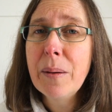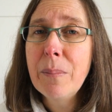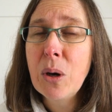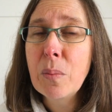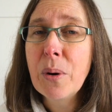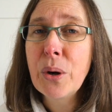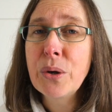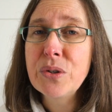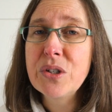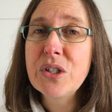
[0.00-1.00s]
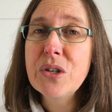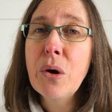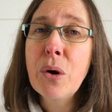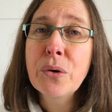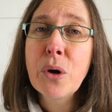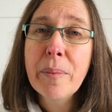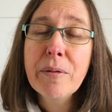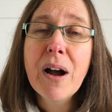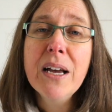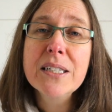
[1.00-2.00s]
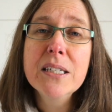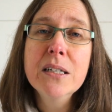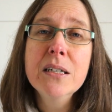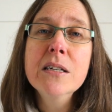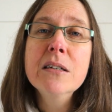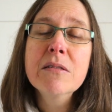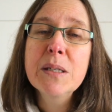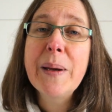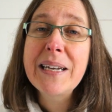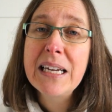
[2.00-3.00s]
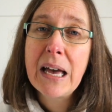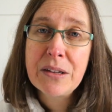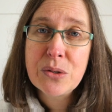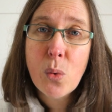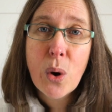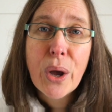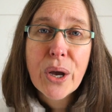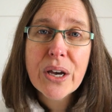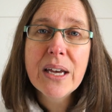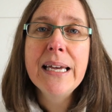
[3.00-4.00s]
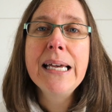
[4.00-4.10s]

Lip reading: blog posts on copyright, respecting others' work,